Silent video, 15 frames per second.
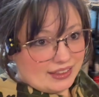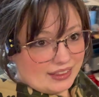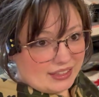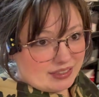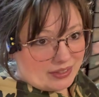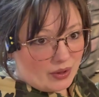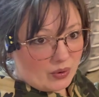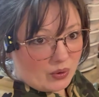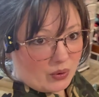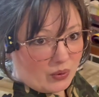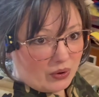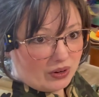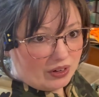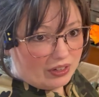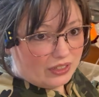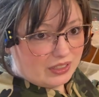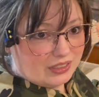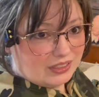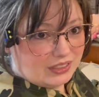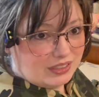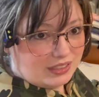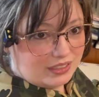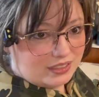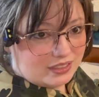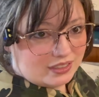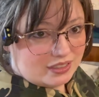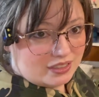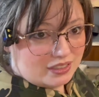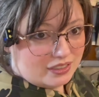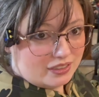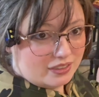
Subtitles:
this whole corner is just,